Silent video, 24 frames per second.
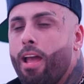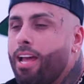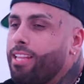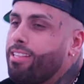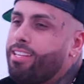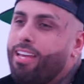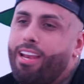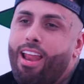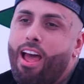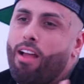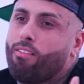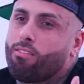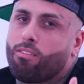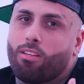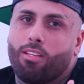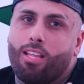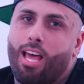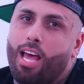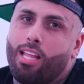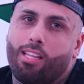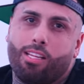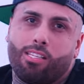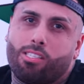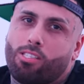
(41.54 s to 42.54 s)
And then after
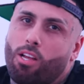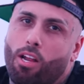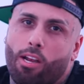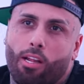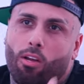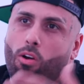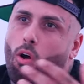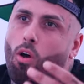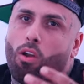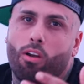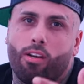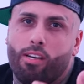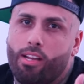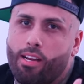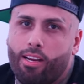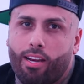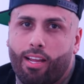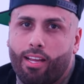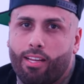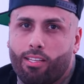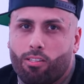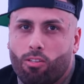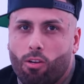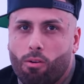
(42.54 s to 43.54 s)
that, they started calling it
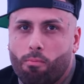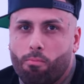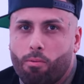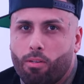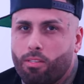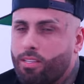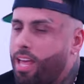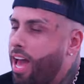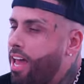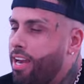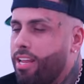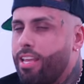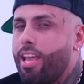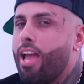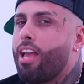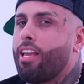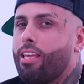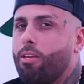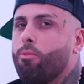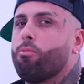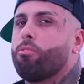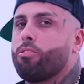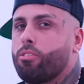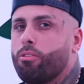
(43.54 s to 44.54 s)
reggaeton. reggaeton. But Daddy
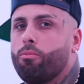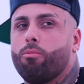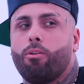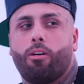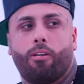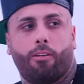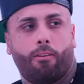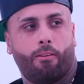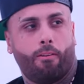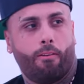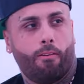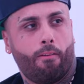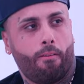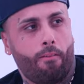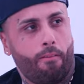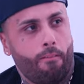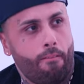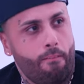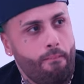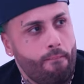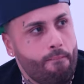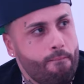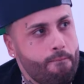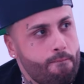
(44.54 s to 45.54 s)
Yankee so was he the coined one. the
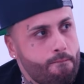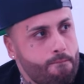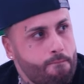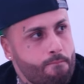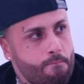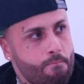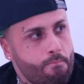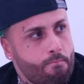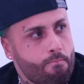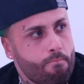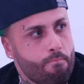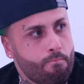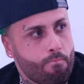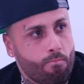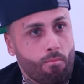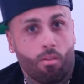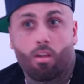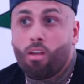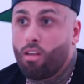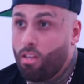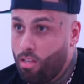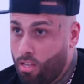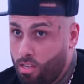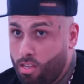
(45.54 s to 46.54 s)
phrase first.
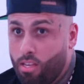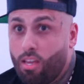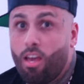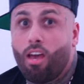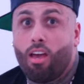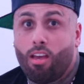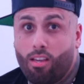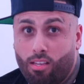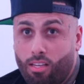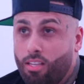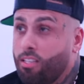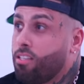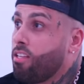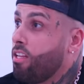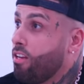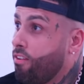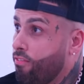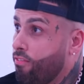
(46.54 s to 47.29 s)
Right. Yeah, and that's